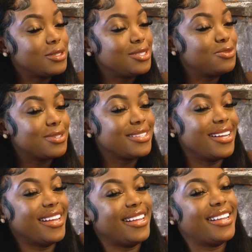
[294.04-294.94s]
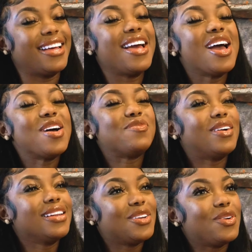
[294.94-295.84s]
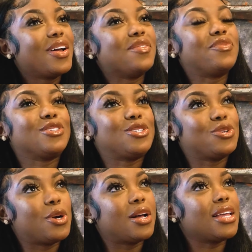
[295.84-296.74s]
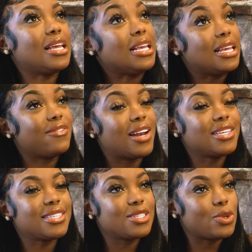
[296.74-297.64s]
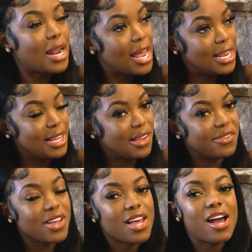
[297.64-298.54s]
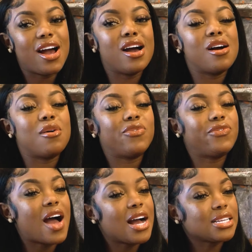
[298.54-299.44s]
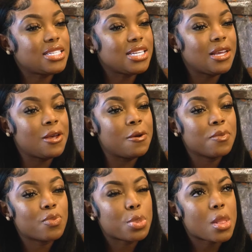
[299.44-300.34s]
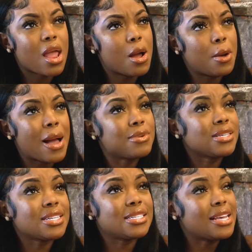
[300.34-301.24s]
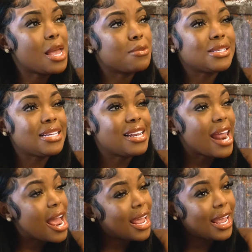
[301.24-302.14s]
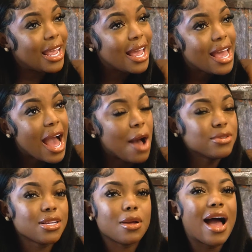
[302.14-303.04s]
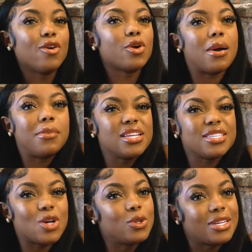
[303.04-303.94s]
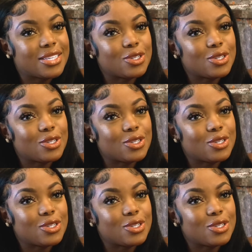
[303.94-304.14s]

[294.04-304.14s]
she was but Little Kim for sure. Eve, I listened to a lot of Eve. Foxy. I was listening to MC Light. I don't know, my mother is older, so